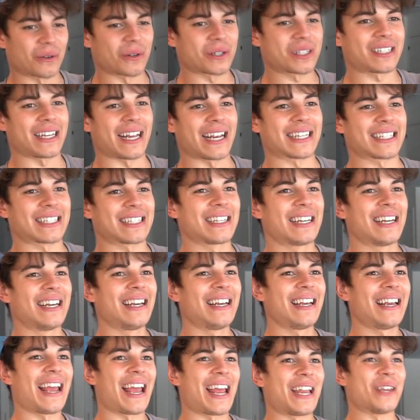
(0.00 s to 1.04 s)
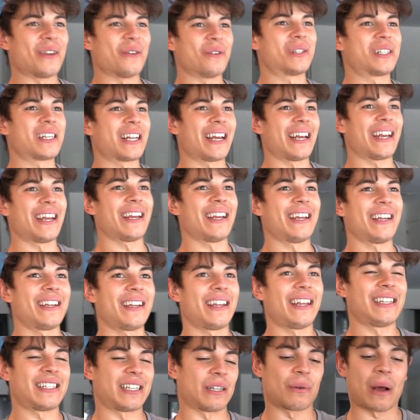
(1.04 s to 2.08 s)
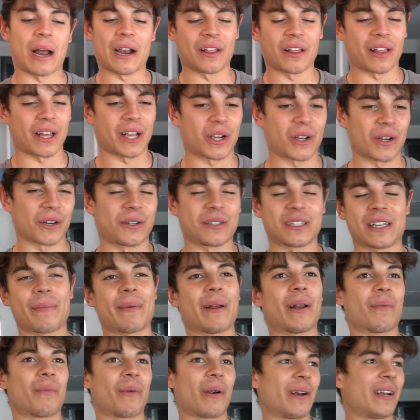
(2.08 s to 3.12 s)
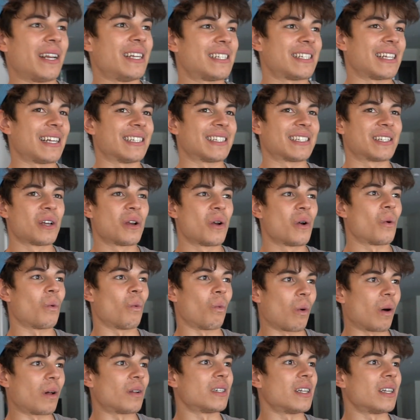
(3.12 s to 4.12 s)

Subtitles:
order steaks and he said how do they cook? You say medium rare and he says well